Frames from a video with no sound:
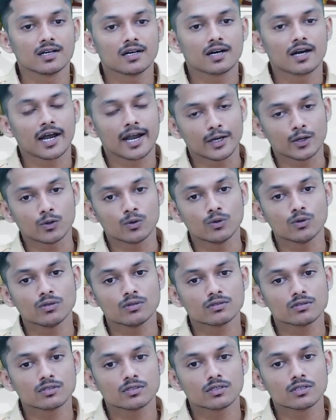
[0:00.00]
I
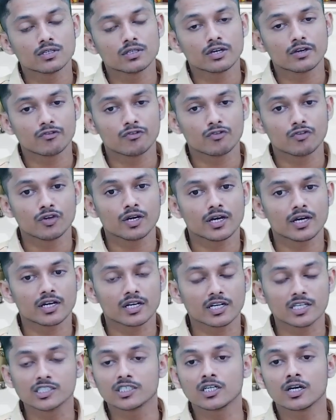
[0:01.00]
know if you are
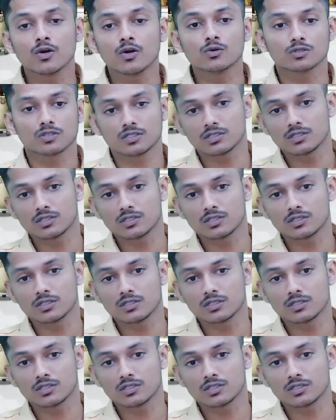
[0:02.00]
reaching out,